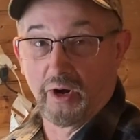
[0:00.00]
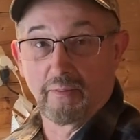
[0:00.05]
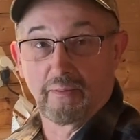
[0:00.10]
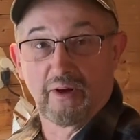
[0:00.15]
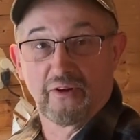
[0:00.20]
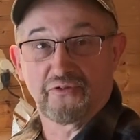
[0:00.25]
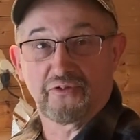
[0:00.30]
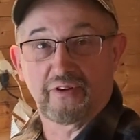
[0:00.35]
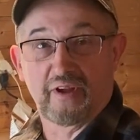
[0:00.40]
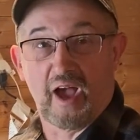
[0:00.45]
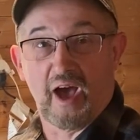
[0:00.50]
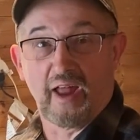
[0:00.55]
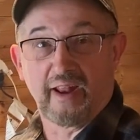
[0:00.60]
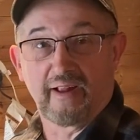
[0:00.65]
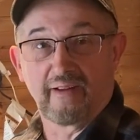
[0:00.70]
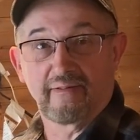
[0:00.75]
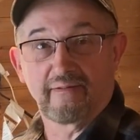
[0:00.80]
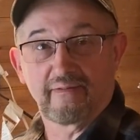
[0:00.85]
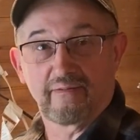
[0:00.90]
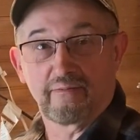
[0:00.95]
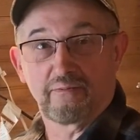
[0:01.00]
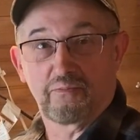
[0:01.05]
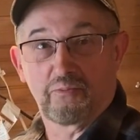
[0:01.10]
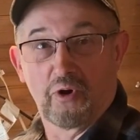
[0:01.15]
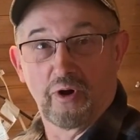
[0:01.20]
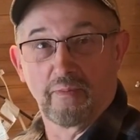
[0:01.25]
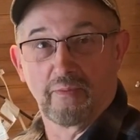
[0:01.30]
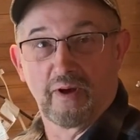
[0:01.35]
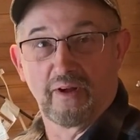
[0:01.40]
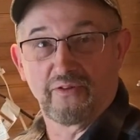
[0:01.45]
much got it
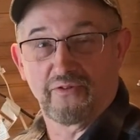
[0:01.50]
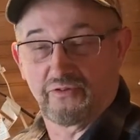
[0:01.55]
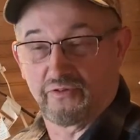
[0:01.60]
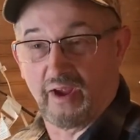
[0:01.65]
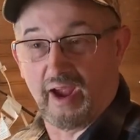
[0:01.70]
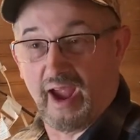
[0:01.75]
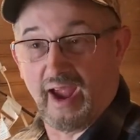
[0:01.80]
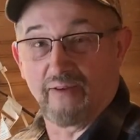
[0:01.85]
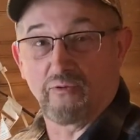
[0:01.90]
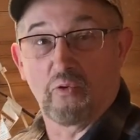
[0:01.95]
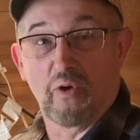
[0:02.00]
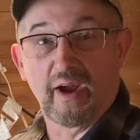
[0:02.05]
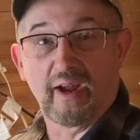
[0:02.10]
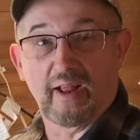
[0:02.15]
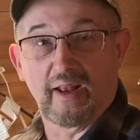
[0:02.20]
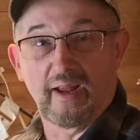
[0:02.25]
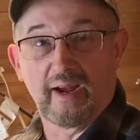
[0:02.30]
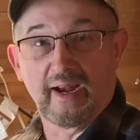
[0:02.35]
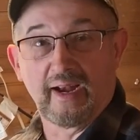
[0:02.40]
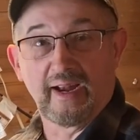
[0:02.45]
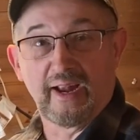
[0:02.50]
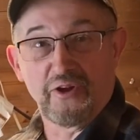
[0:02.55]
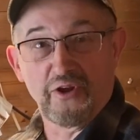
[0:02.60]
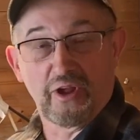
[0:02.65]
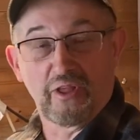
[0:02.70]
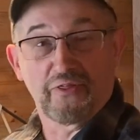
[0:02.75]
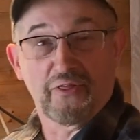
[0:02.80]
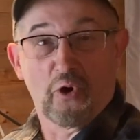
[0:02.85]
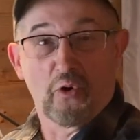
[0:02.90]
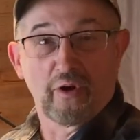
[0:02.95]
pretty much halfway clean, then you
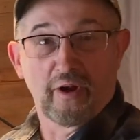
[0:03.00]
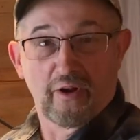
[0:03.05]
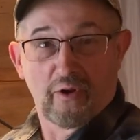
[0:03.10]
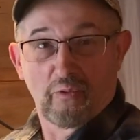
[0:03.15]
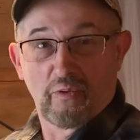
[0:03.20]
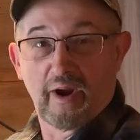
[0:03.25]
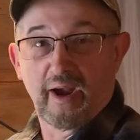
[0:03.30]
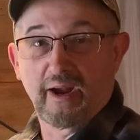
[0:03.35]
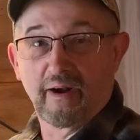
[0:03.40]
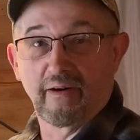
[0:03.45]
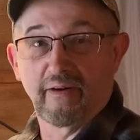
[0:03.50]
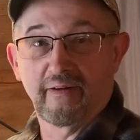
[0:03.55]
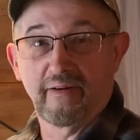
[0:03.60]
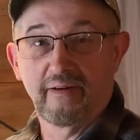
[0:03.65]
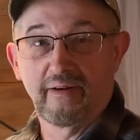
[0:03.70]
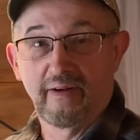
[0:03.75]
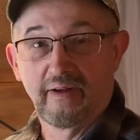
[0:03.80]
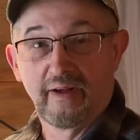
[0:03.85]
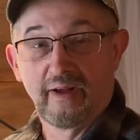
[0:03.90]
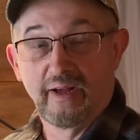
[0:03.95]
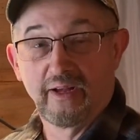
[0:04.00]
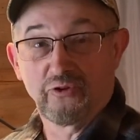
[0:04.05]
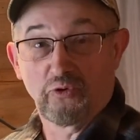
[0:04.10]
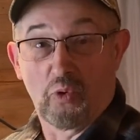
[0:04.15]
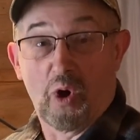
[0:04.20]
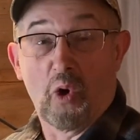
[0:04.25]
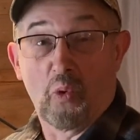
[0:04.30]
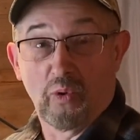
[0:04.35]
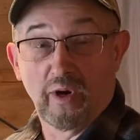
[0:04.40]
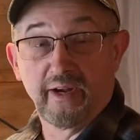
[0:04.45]
can throw it in the ringer. That's
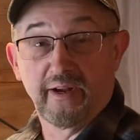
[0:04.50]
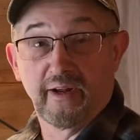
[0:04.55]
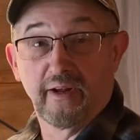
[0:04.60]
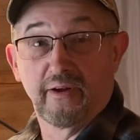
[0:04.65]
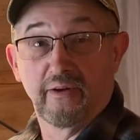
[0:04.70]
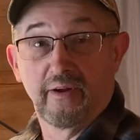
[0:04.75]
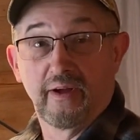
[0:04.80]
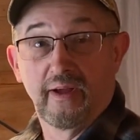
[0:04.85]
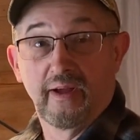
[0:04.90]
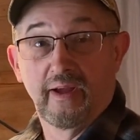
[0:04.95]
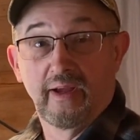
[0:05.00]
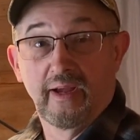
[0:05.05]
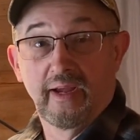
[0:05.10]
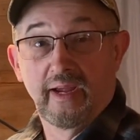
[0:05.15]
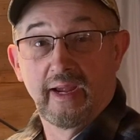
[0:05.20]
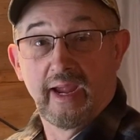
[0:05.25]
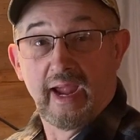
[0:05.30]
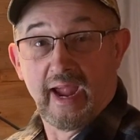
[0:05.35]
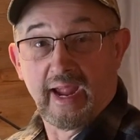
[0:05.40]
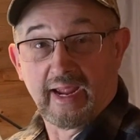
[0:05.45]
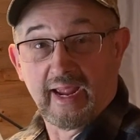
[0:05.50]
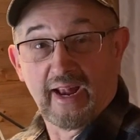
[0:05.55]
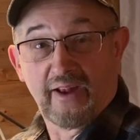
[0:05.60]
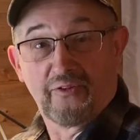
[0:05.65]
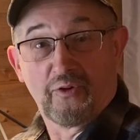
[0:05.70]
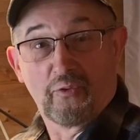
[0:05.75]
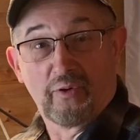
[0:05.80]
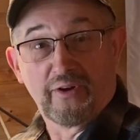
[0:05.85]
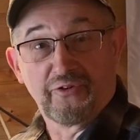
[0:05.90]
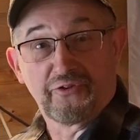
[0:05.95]
what we do. You can get it the
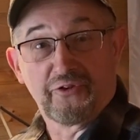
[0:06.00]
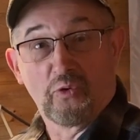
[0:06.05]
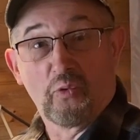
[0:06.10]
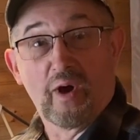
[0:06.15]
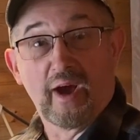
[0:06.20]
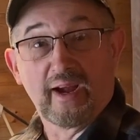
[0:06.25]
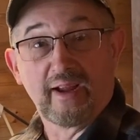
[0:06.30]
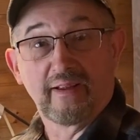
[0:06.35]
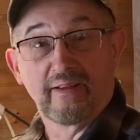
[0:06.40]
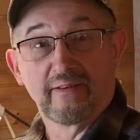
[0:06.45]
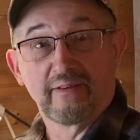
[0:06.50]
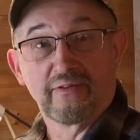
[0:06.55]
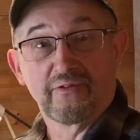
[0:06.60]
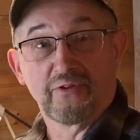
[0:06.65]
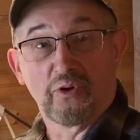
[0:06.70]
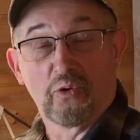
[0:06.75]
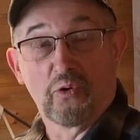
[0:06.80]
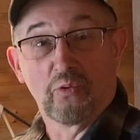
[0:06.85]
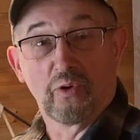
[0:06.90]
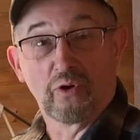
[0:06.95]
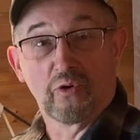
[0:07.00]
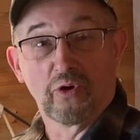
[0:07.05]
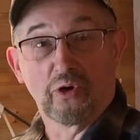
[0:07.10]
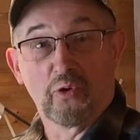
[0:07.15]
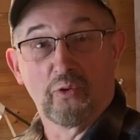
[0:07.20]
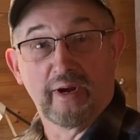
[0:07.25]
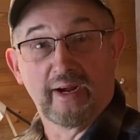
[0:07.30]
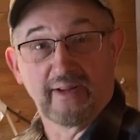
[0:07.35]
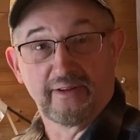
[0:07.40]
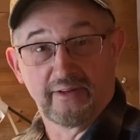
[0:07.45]
rest of the way. So we're gonna go
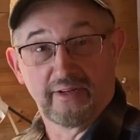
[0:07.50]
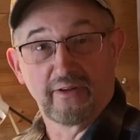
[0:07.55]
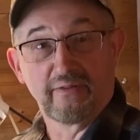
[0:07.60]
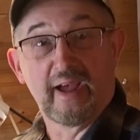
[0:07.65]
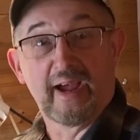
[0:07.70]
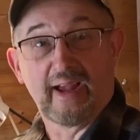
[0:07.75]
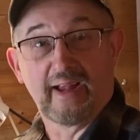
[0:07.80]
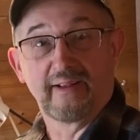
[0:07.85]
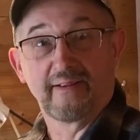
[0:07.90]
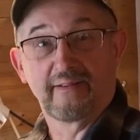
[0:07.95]
ahead and do that.